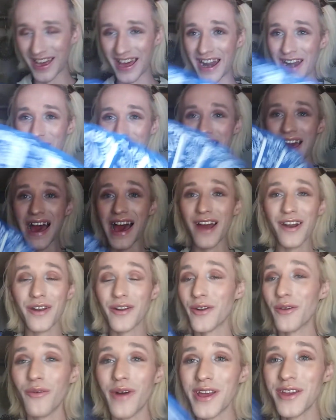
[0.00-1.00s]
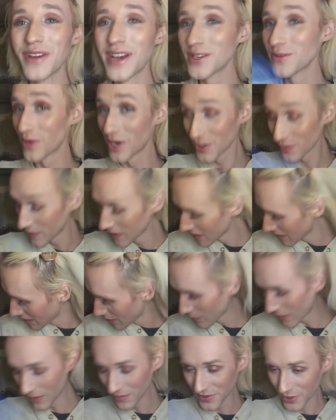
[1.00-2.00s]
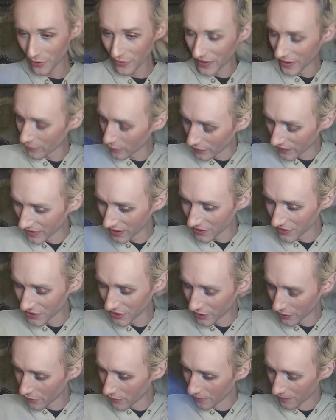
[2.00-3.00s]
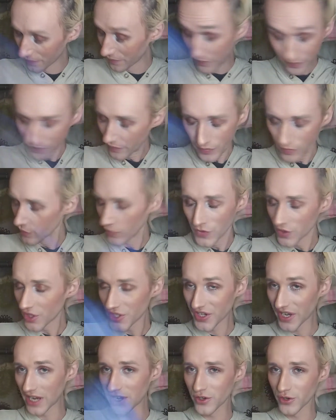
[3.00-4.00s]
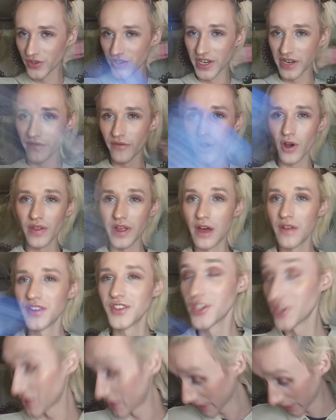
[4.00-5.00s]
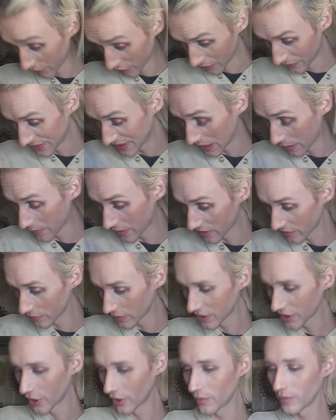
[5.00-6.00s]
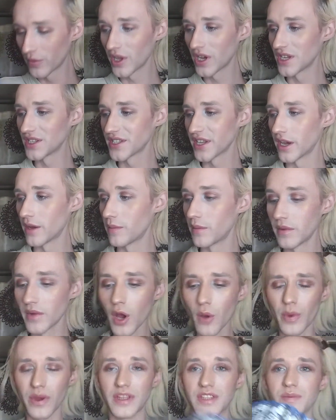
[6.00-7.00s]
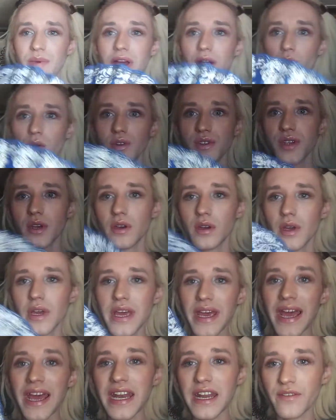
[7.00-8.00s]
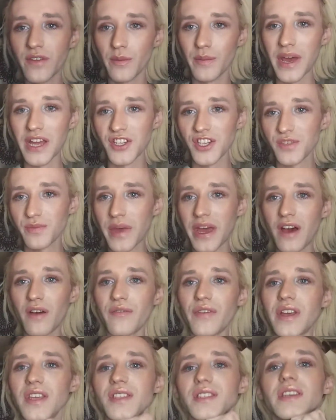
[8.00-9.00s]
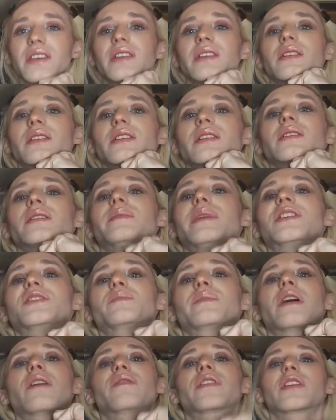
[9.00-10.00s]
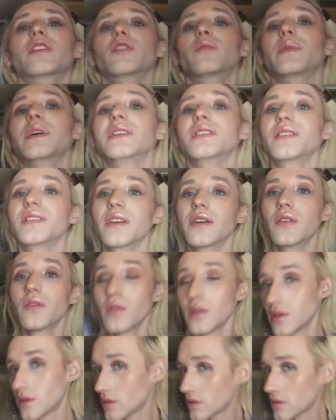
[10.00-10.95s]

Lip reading: god, I don't know why you guys watch me, but I'm so thankful that you do. Just in case there's any fallout, this is just like a nervous habit, of, you know, and plus, oh wait, it's backwards. And even matches my outfit, see, it matches my outfit a little bit, so.